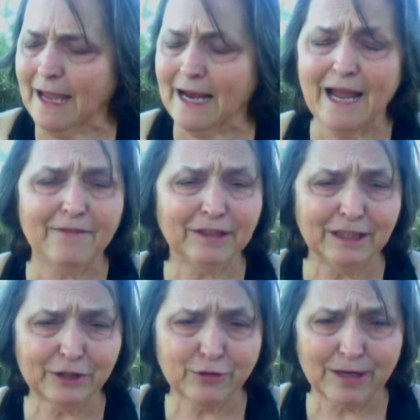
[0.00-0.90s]
I have a
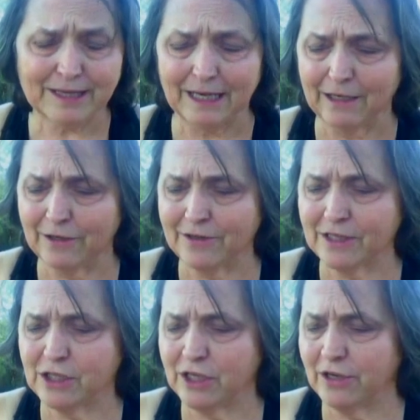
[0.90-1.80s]
little trick that I learned
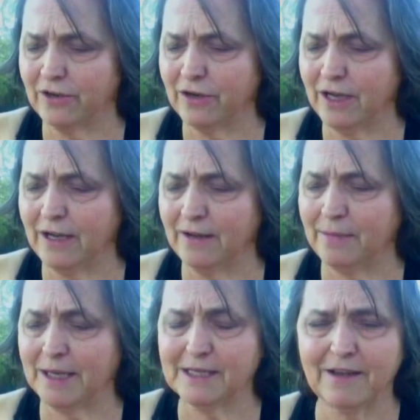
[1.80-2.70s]
this year,
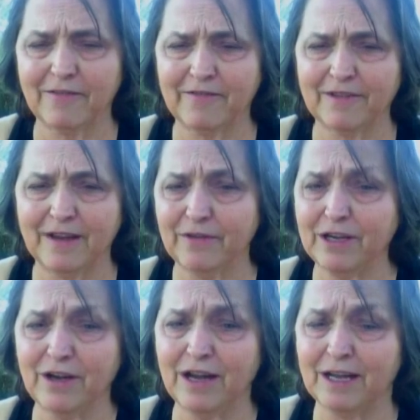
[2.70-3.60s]
because
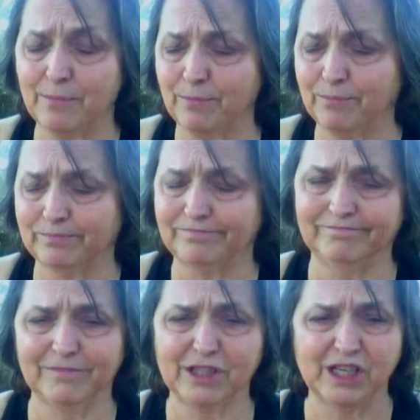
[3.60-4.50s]
every year I get
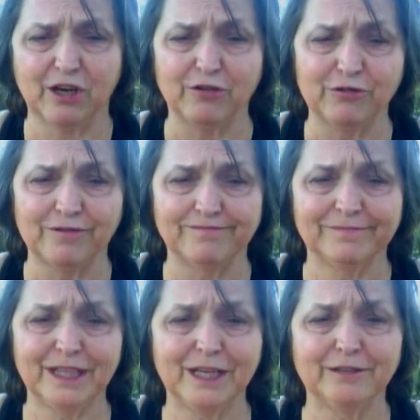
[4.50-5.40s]
stickers,
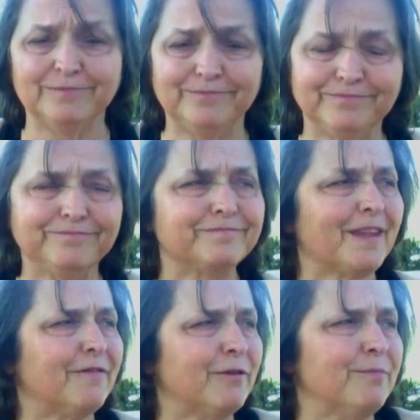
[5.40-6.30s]

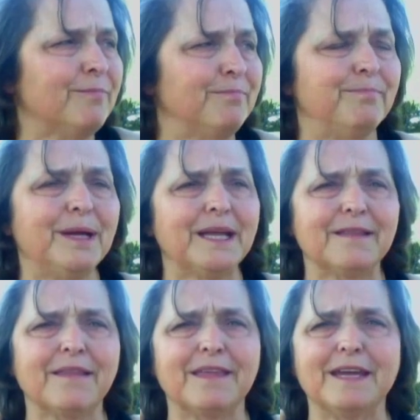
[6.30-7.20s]
from
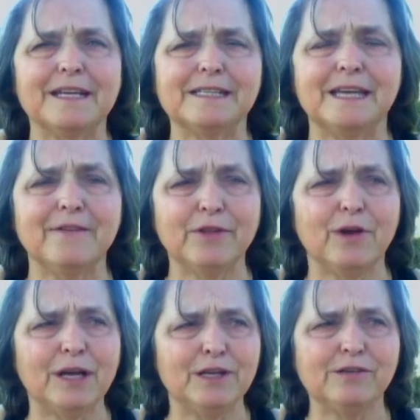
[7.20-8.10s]
picking the things, even
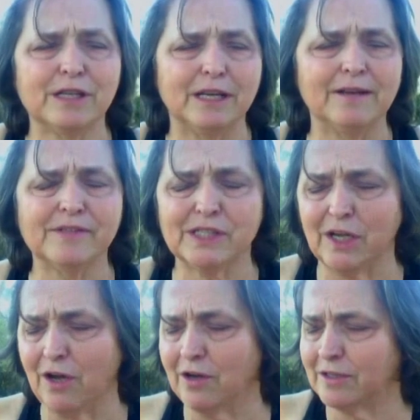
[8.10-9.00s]
though I use gloves and
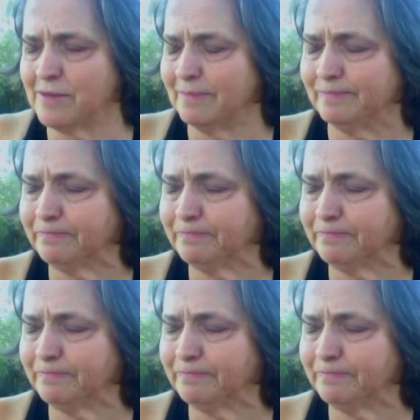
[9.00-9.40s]
tongs.